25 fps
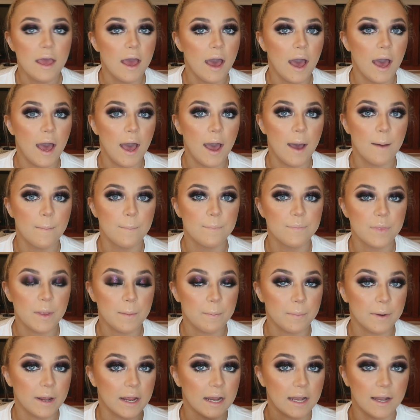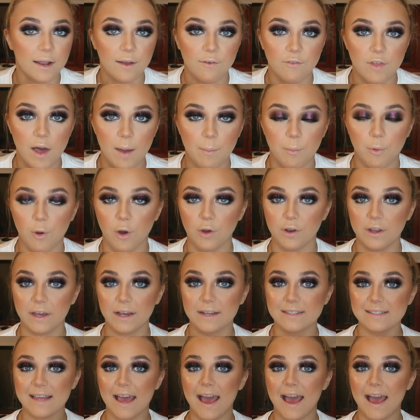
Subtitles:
but I love that product.